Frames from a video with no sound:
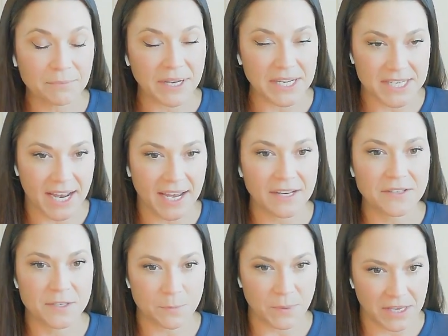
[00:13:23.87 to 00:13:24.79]
My dad
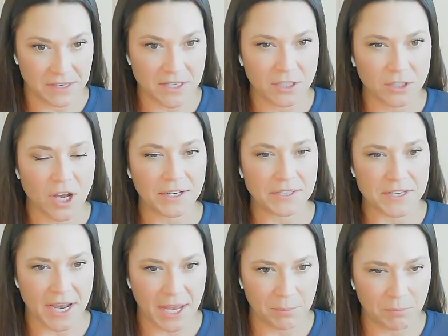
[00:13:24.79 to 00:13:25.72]
spent a lot of
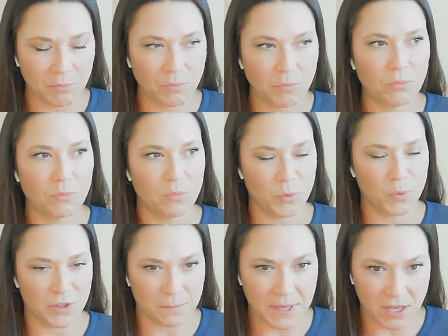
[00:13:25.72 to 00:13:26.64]
time
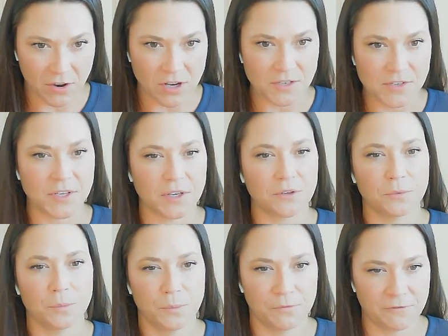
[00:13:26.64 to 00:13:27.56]
with me
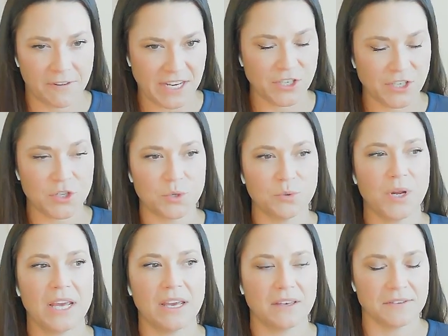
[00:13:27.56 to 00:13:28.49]
also fine
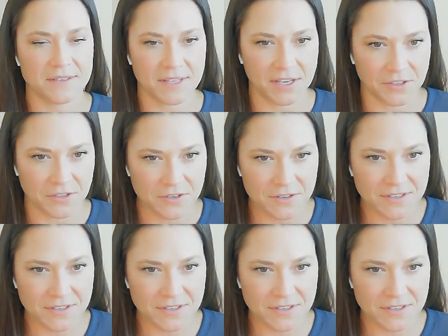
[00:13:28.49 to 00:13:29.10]
tuning skills.